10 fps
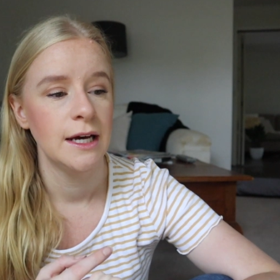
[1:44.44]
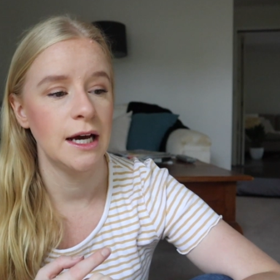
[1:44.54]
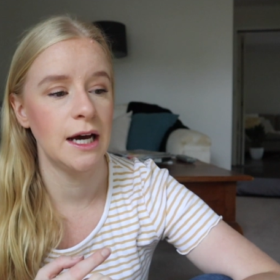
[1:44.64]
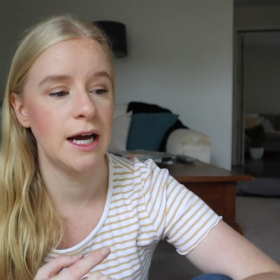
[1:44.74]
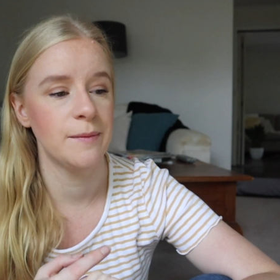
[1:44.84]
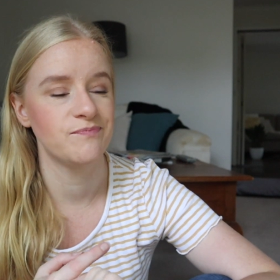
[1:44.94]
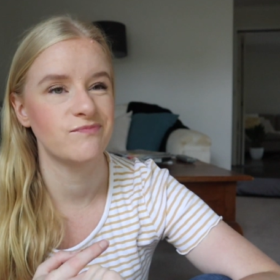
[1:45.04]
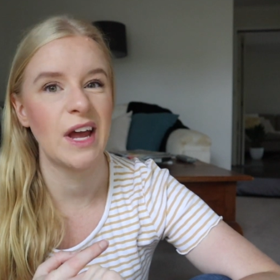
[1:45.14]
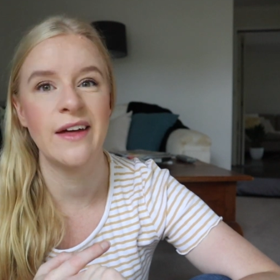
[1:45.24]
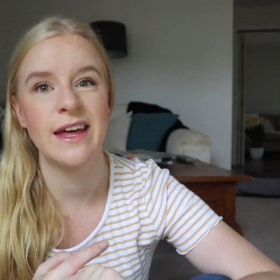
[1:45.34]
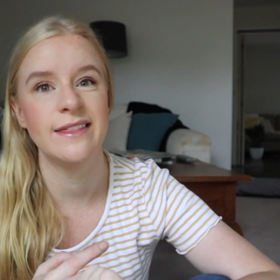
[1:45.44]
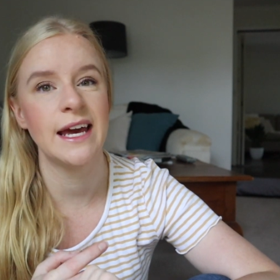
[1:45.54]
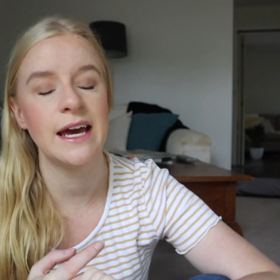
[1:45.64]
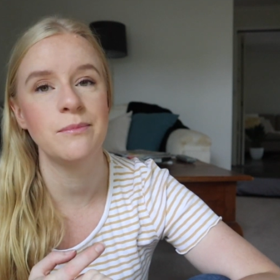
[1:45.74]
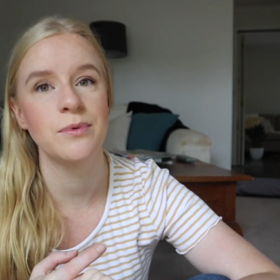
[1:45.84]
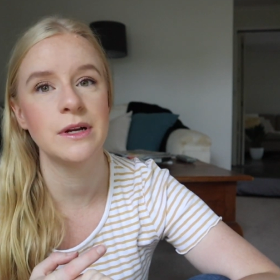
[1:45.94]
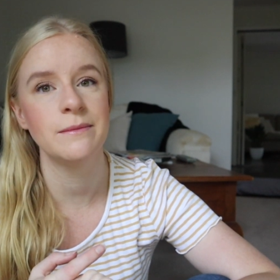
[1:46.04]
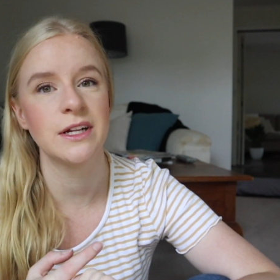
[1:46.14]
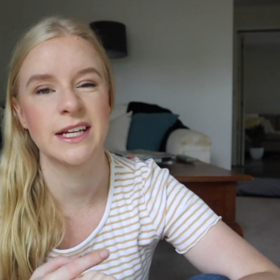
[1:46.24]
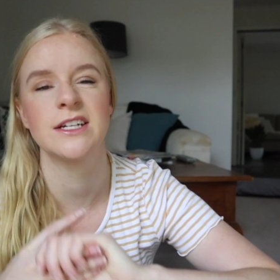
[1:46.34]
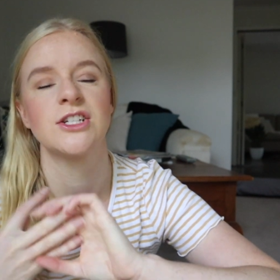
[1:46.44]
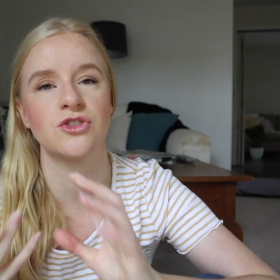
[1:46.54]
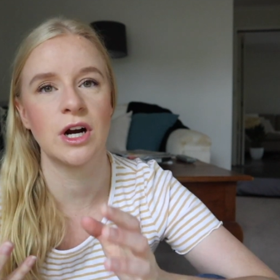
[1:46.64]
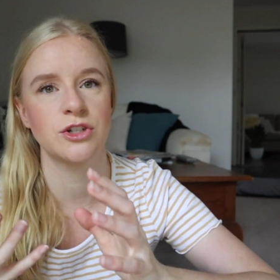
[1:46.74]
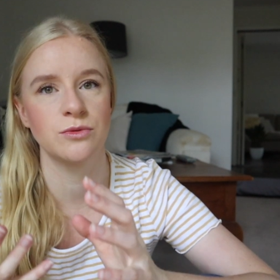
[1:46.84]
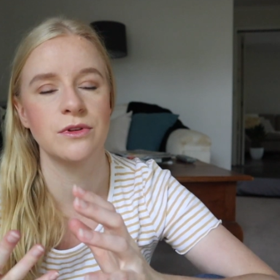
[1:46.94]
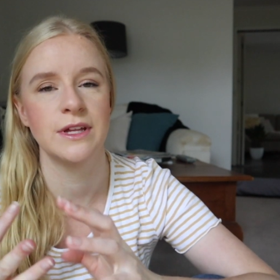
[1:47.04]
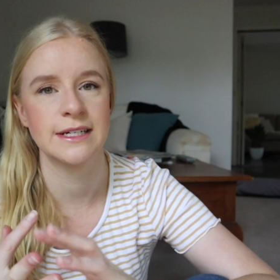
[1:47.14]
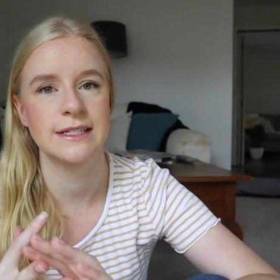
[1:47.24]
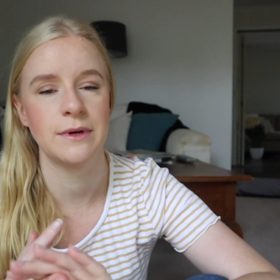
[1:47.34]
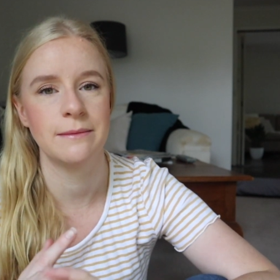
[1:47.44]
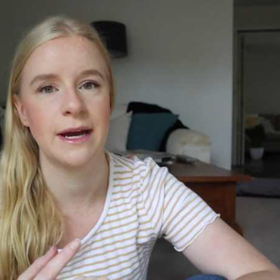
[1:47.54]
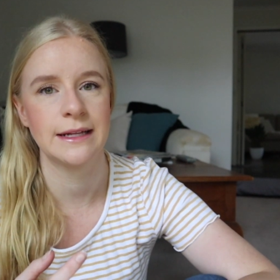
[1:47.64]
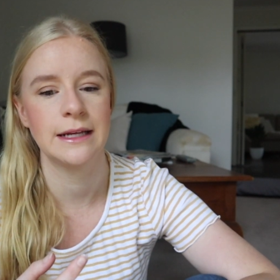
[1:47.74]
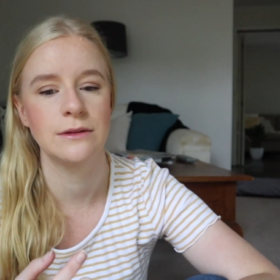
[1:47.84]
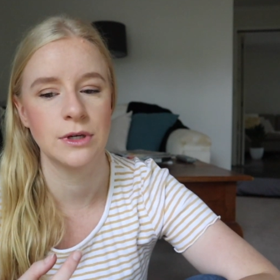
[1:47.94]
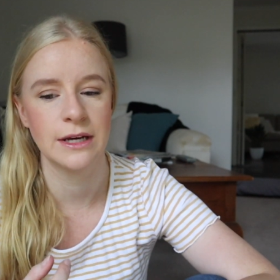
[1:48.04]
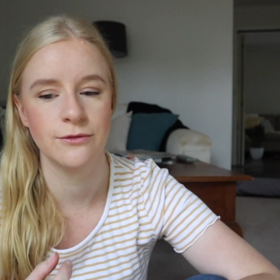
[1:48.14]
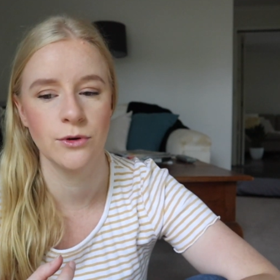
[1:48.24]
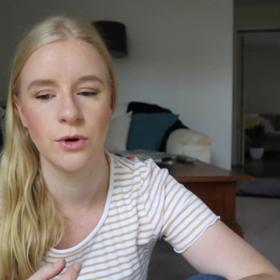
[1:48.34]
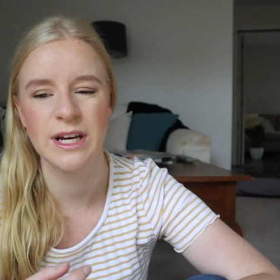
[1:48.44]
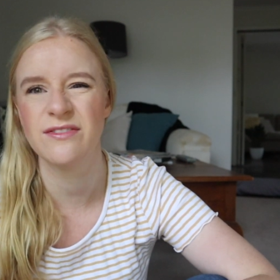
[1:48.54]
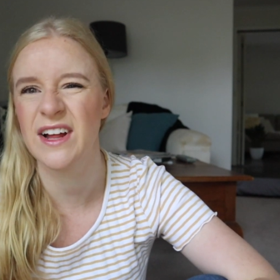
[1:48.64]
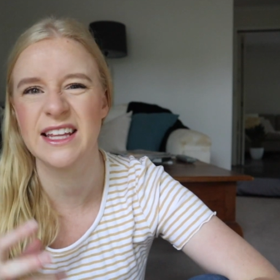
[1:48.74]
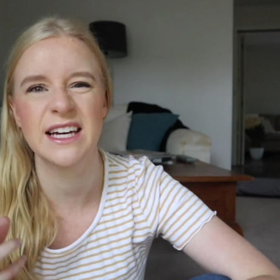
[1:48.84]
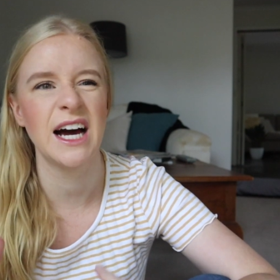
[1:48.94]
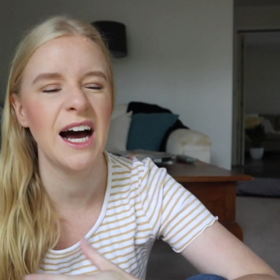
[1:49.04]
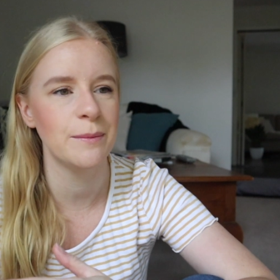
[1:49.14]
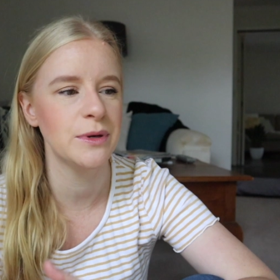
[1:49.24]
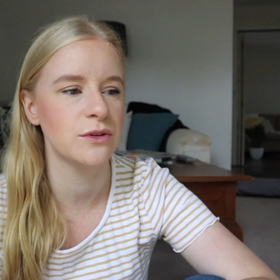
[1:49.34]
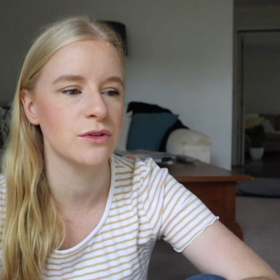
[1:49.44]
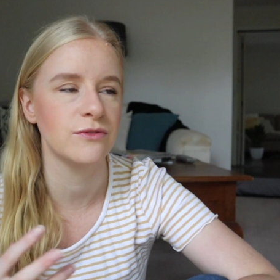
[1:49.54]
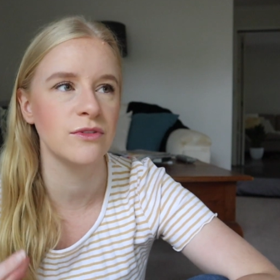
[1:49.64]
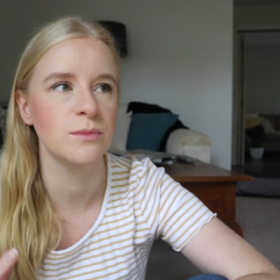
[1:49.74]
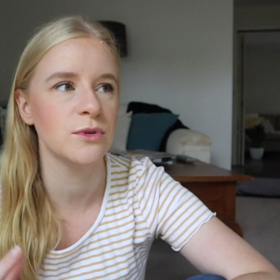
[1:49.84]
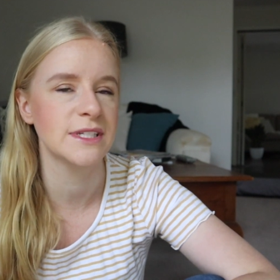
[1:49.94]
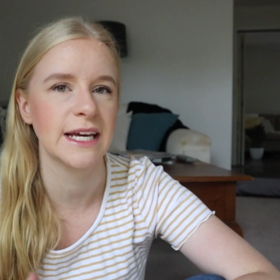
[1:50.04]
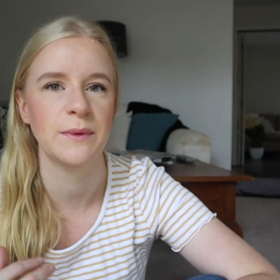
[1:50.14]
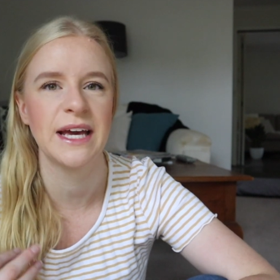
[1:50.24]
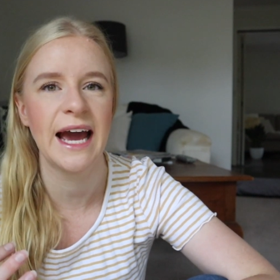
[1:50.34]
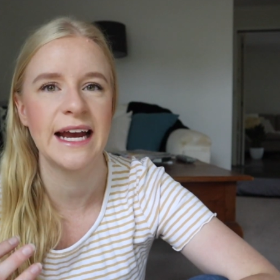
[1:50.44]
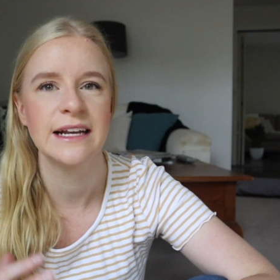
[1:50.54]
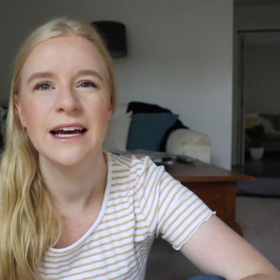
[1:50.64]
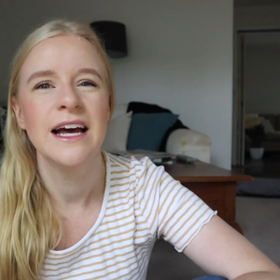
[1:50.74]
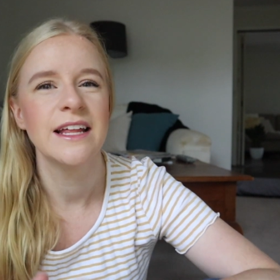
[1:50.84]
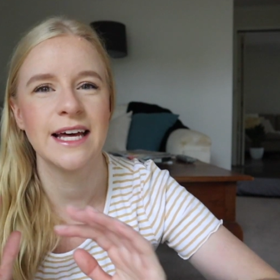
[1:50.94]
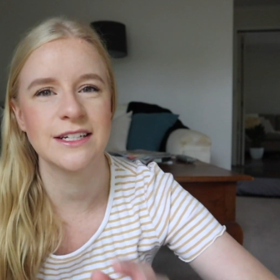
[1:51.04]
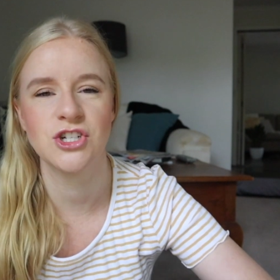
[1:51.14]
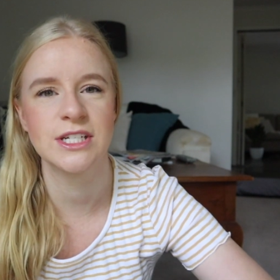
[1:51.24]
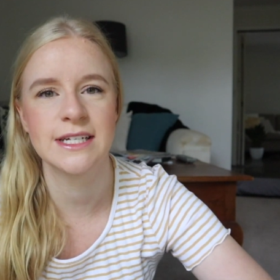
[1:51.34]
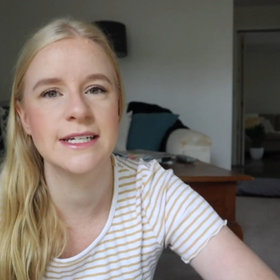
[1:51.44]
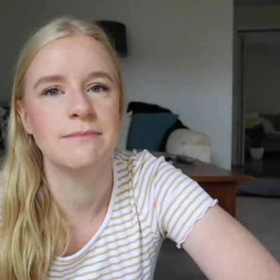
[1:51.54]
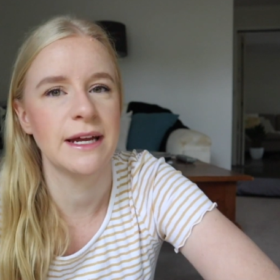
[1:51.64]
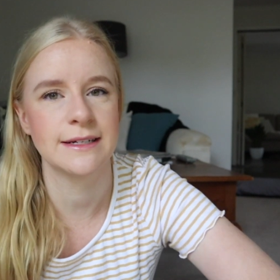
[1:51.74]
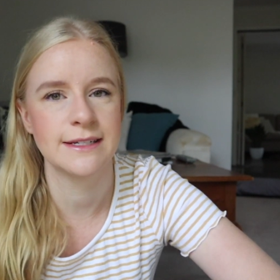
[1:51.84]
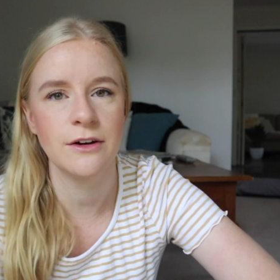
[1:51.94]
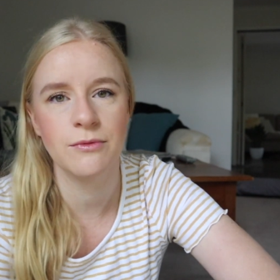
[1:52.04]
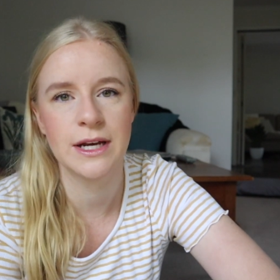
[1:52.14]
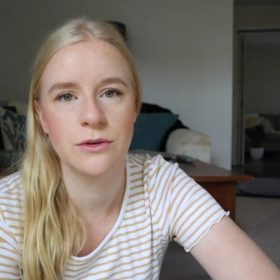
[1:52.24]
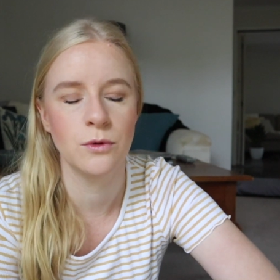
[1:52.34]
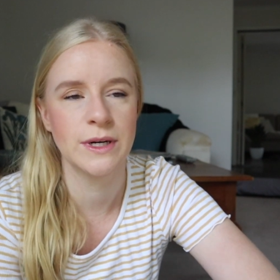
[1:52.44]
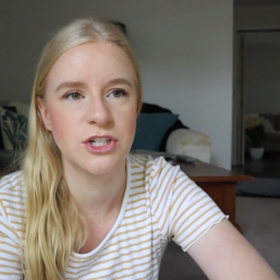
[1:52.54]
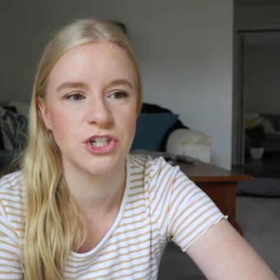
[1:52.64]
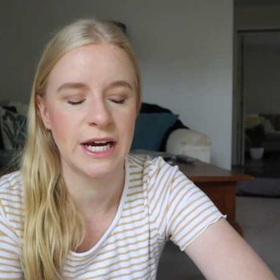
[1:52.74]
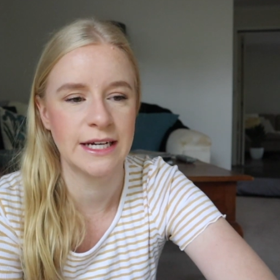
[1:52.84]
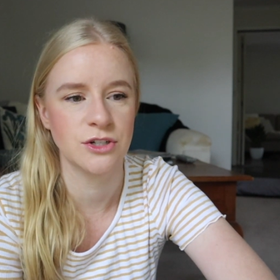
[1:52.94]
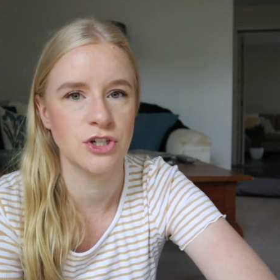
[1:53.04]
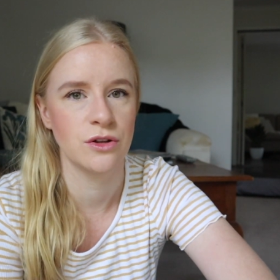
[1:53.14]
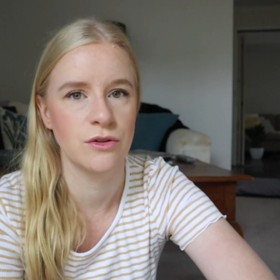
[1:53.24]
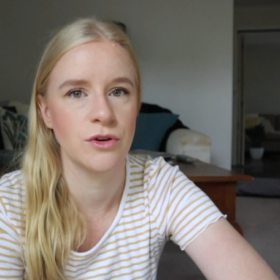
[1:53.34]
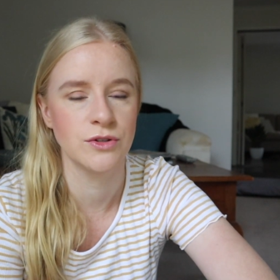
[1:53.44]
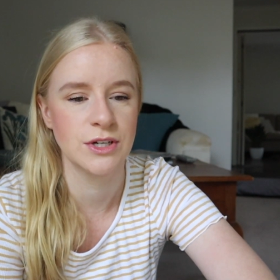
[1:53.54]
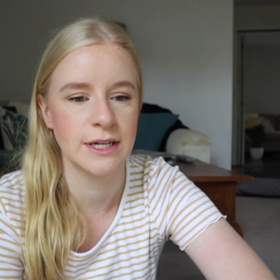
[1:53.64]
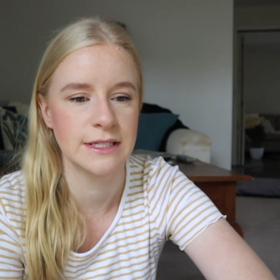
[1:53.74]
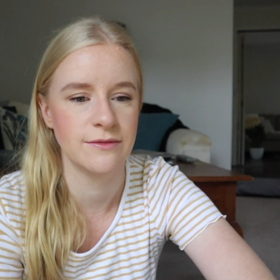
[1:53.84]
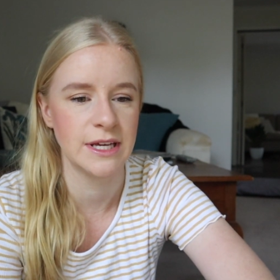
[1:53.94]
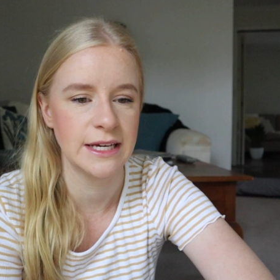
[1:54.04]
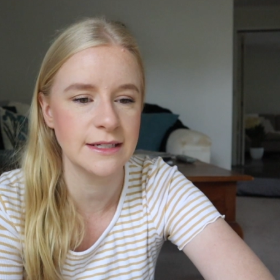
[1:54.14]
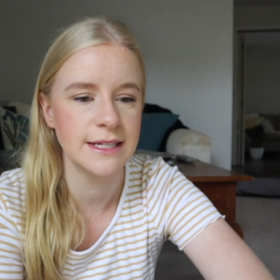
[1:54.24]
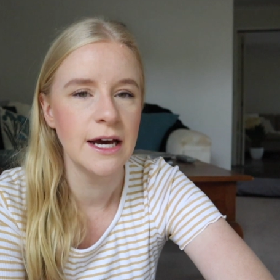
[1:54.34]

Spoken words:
and then they're pretty much like the structural things that we're mainly looking for. If like the carpet or the floorboards like we hate, that's just cosmetic stuff. We can always change those kinds of things,